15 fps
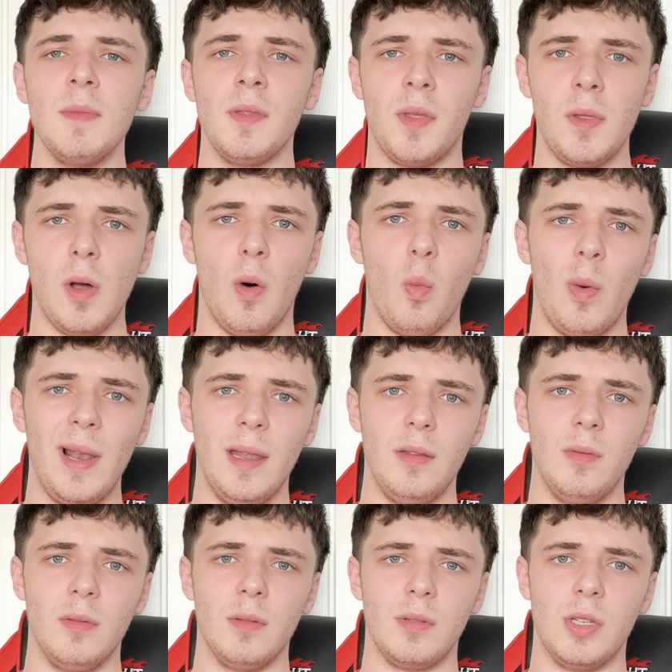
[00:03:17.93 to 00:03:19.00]
they're not
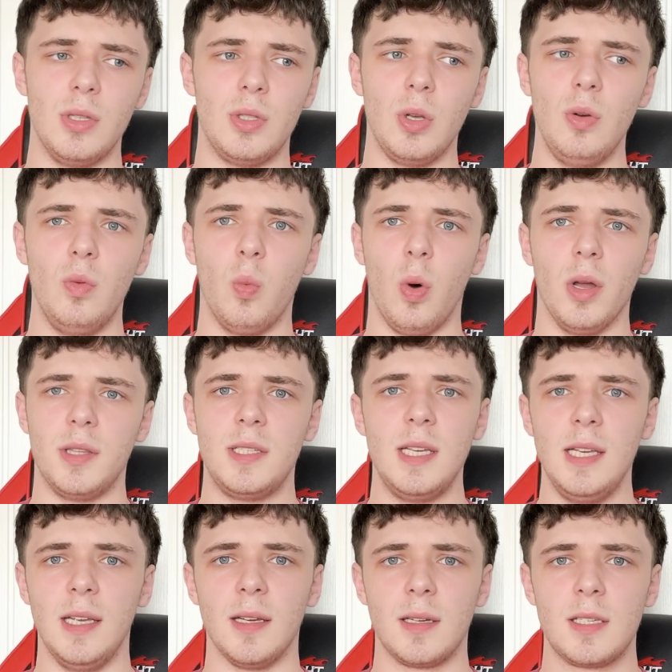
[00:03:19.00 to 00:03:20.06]
willing to do what it
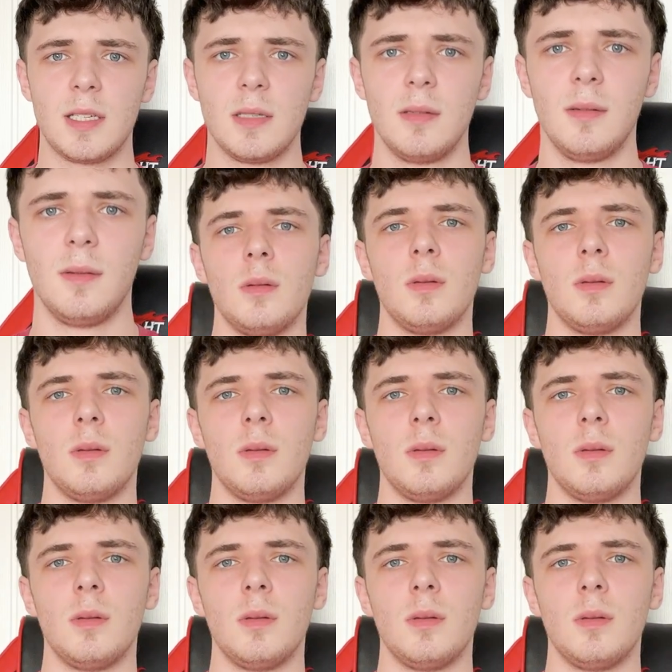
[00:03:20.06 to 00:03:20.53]
takes.